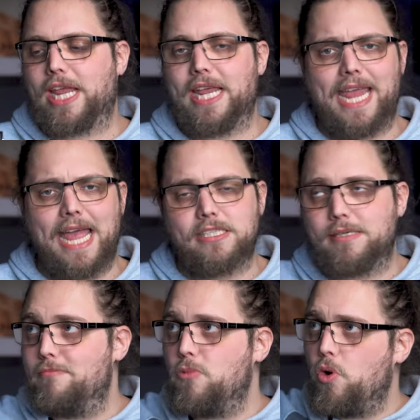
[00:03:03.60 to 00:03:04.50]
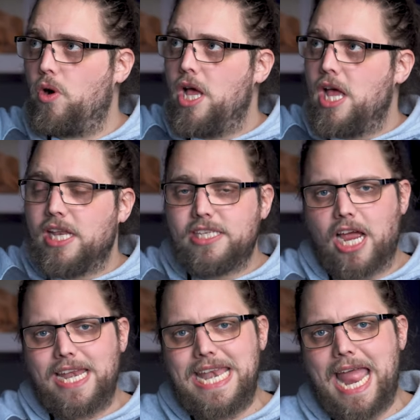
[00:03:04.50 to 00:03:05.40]
I can get some more
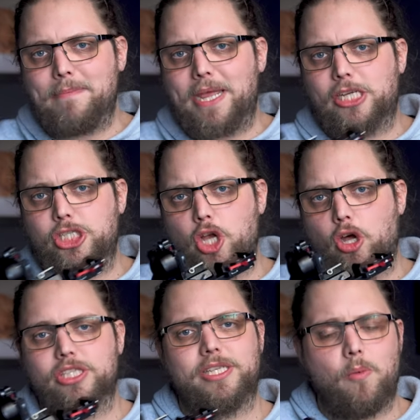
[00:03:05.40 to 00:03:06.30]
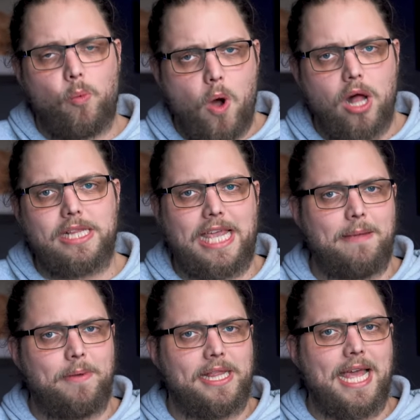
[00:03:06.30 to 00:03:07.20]
dynamic shots while
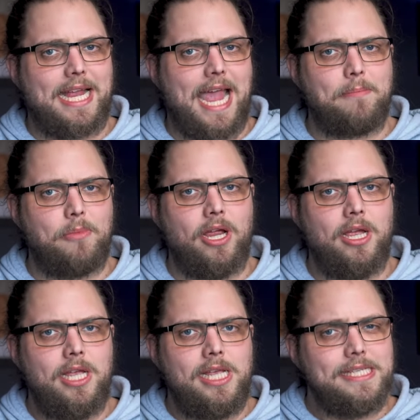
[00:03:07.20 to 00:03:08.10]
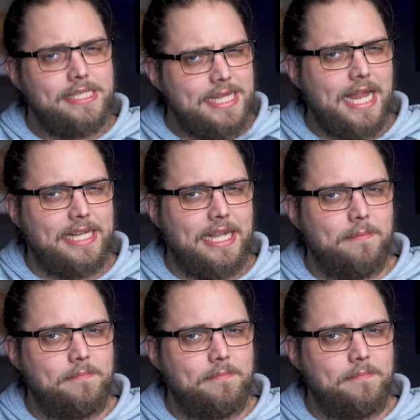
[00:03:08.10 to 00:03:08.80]
keeping that camera steady.